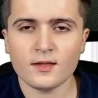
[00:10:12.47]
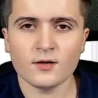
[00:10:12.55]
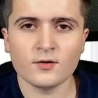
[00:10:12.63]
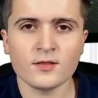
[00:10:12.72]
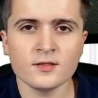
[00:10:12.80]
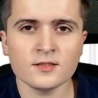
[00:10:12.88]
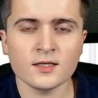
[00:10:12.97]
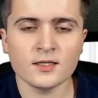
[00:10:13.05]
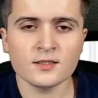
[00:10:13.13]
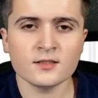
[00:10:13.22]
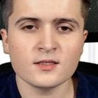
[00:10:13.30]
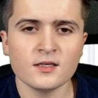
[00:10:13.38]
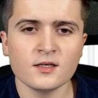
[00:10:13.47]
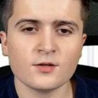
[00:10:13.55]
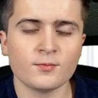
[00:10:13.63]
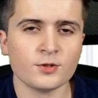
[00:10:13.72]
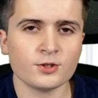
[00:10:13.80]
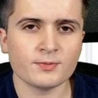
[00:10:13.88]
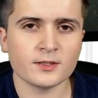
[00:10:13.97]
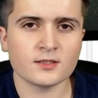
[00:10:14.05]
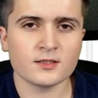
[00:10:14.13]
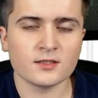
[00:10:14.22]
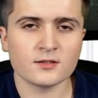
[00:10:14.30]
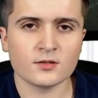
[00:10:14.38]
Now in this case, the push button
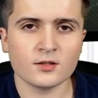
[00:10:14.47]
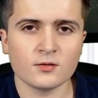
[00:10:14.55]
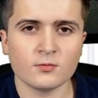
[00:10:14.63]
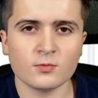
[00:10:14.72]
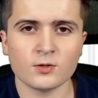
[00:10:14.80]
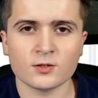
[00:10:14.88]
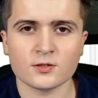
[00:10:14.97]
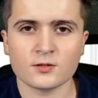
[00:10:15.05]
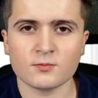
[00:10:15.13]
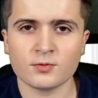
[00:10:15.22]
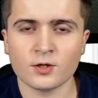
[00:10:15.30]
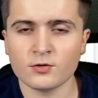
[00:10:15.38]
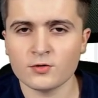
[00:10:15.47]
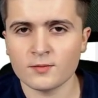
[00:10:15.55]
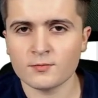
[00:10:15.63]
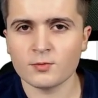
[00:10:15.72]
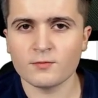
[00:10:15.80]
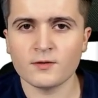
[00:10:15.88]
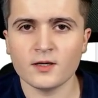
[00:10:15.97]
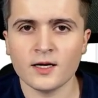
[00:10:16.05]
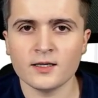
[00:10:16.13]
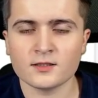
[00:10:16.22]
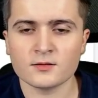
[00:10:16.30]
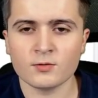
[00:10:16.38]
sensor was programmed with the
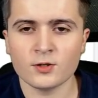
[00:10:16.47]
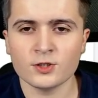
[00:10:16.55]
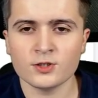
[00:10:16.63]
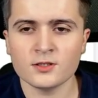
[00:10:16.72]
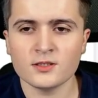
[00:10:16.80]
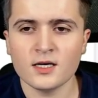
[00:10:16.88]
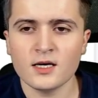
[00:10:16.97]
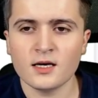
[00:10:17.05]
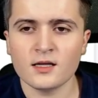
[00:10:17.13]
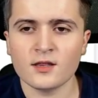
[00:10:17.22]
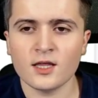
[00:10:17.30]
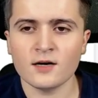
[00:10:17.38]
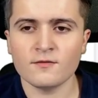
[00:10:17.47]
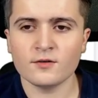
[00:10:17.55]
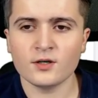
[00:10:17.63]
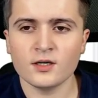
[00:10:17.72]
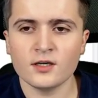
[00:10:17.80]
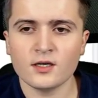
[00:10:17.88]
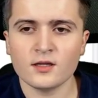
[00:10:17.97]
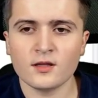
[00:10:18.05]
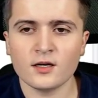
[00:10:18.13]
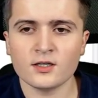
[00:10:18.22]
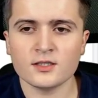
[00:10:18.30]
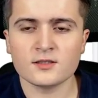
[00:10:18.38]
latest versions and therefore
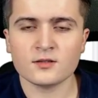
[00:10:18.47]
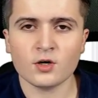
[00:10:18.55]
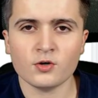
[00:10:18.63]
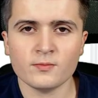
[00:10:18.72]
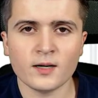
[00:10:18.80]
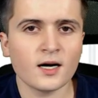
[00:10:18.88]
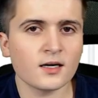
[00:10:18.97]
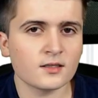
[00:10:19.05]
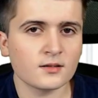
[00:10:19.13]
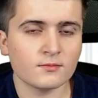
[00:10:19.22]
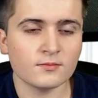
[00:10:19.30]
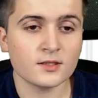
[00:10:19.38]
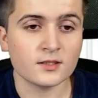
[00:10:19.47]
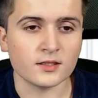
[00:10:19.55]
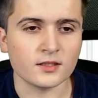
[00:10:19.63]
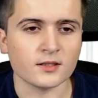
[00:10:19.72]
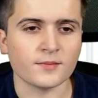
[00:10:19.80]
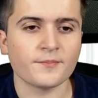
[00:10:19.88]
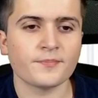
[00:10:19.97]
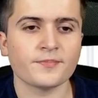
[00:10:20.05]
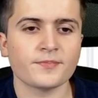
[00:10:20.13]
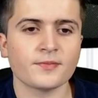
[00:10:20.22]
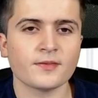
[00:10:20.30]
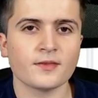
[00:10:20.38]
there is no mark missing here.
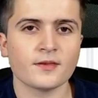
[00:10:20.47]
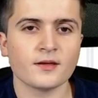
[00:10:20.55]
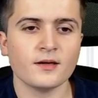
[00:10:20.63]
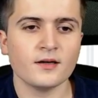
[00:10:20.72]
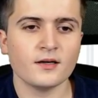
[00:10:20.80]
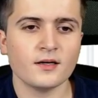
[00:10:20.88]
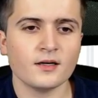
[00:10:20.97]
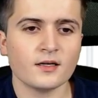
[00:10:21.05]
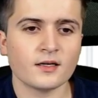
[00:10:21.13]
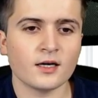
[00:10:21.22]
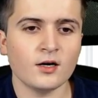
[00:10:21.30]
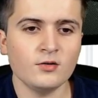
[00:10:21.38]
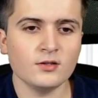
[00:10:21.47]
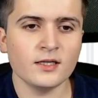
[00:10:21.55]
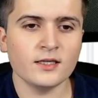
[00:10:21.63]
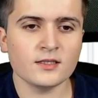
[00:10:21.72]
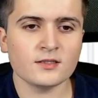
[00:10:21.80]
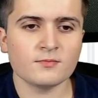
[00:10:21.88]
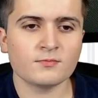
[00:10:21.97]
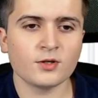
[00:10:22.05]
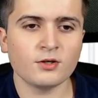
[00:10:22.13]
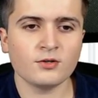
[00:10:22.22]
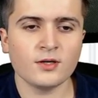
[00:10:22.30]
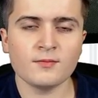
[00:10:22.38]
Now let us
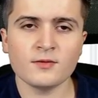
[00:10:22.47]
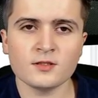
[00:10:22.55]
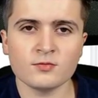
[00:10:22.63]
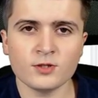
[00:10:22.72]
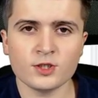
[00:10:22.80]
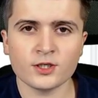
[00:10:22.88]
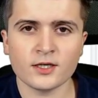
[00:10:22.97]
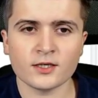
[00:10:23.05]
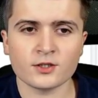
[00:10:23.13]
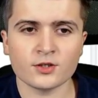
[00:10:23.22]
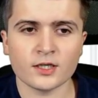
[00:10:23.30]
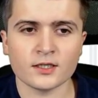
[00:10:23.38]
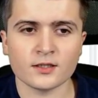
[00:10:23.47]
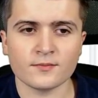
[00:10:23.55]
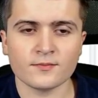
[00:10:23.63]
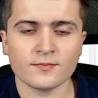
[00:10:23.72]
program the switching actuator.